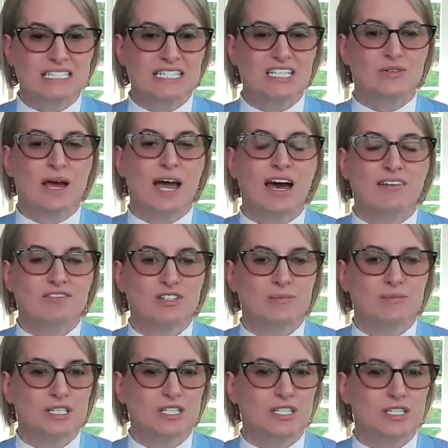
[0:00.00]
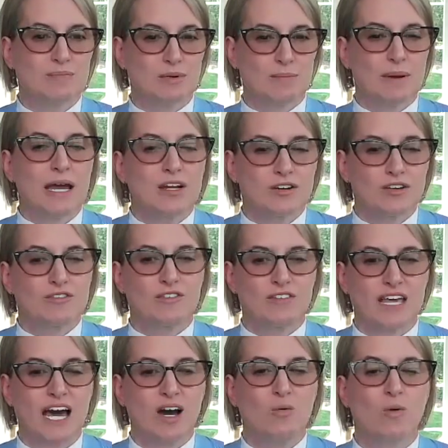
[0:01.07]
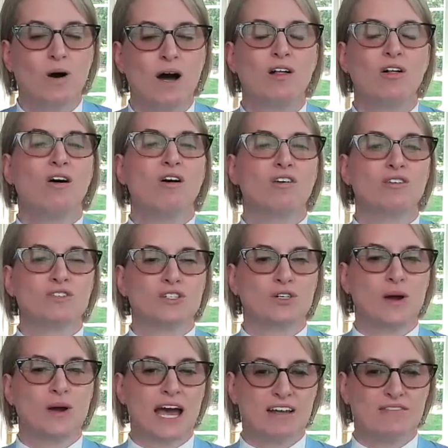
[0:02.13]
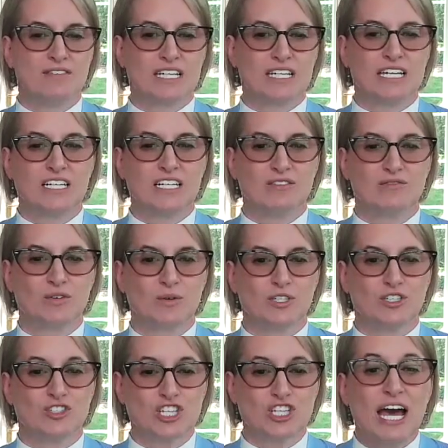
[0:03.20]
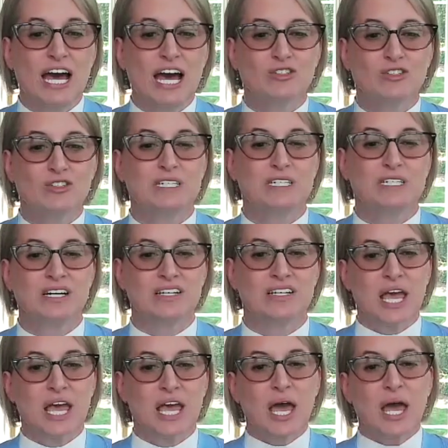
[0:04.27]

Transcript: that you have to be prepared for that while also advocating for your child, because